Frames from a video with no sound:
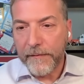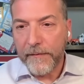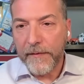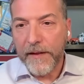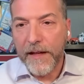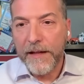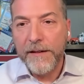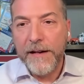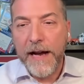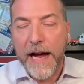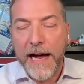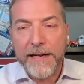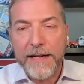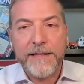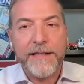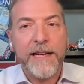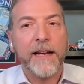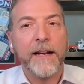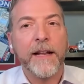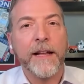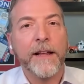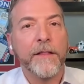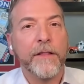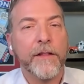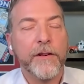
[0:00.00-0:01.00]
not
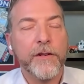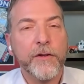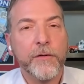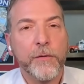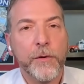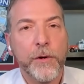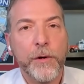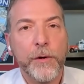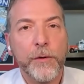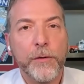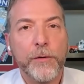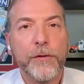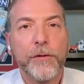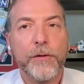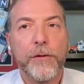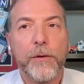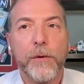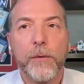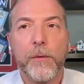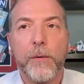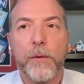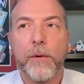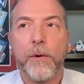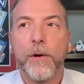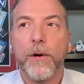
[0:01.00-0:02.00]
telling the truth,
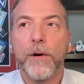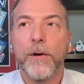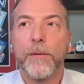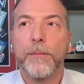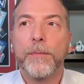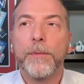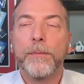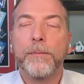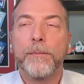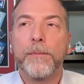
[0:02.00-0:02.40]
or